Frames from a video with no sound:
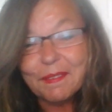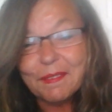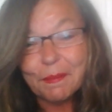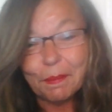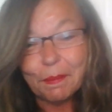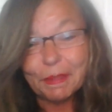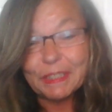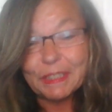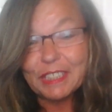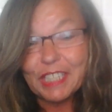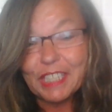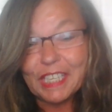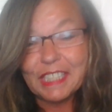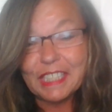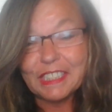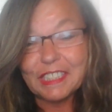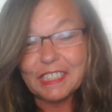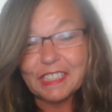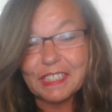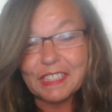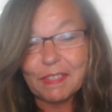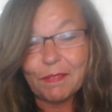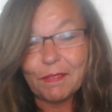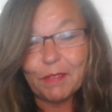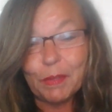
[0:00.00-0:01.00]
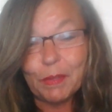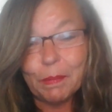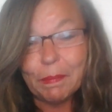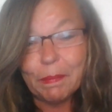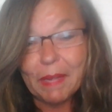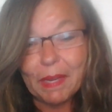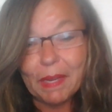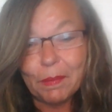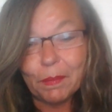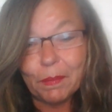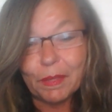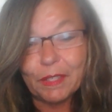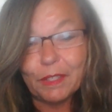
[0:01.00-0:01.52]
What changes have you
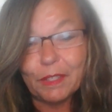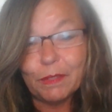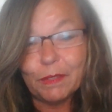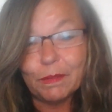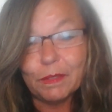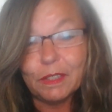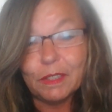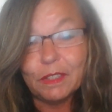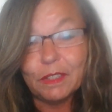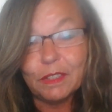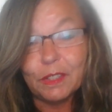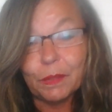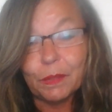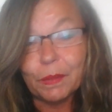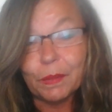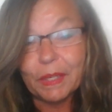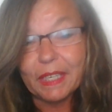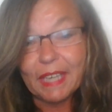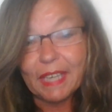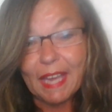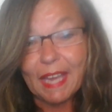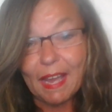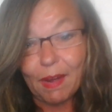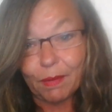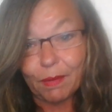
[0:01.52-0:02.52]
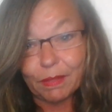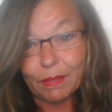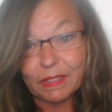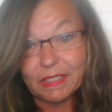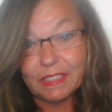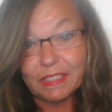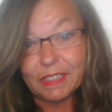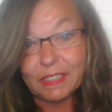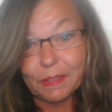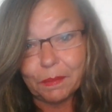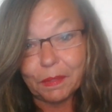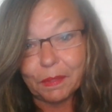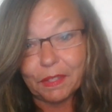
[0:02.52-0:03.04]
made? What are you doing now to
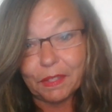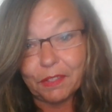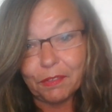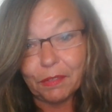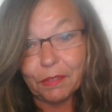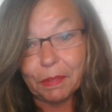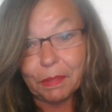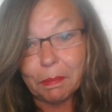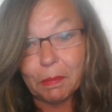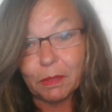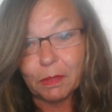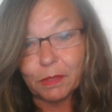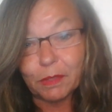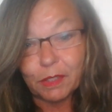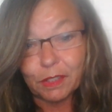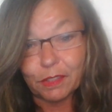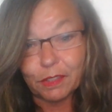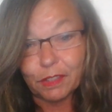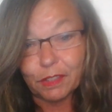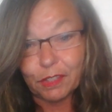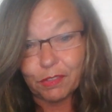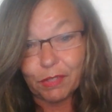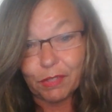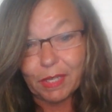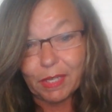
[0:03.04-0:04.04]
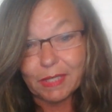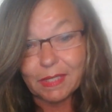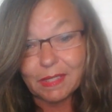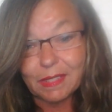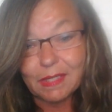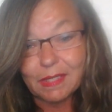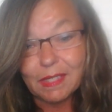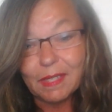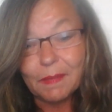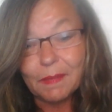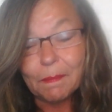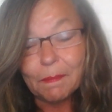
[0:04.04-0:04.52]
deal with your emotional stress